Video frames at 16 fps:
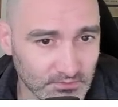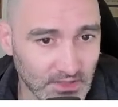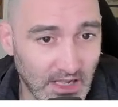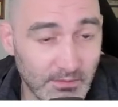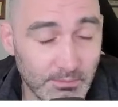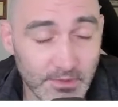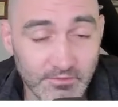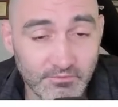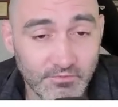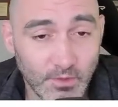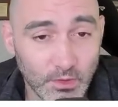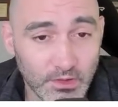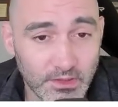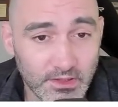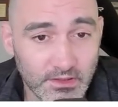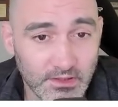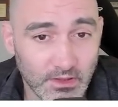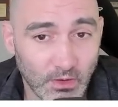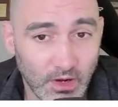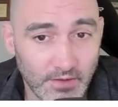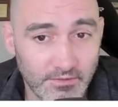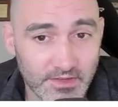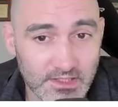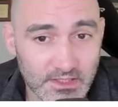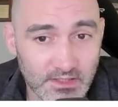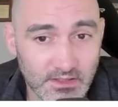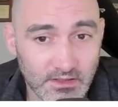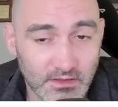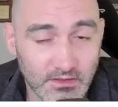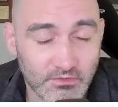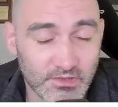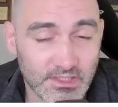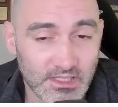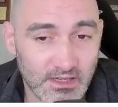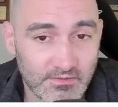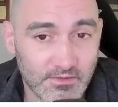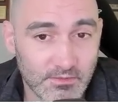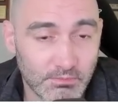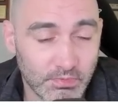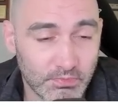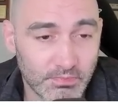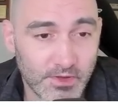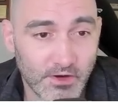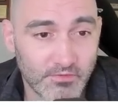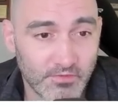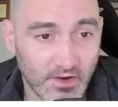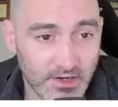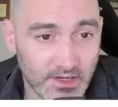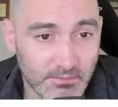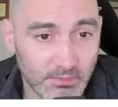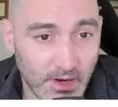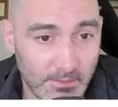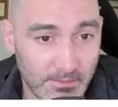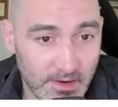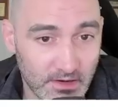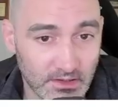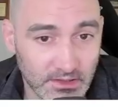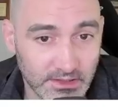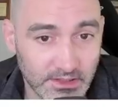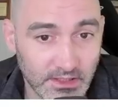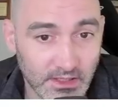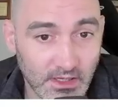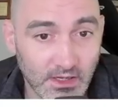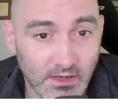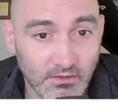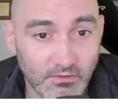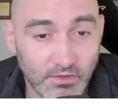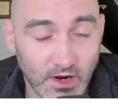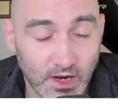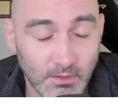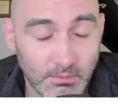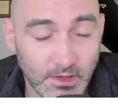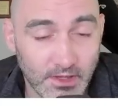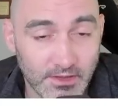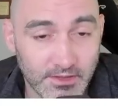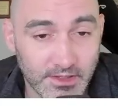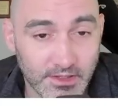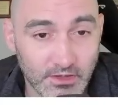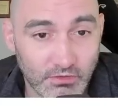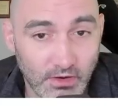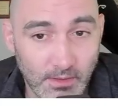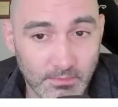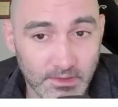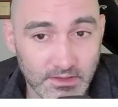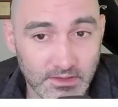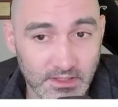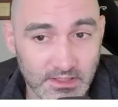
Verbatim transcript: have been fully, you know, obviously received their funding primarily from the Kremlin.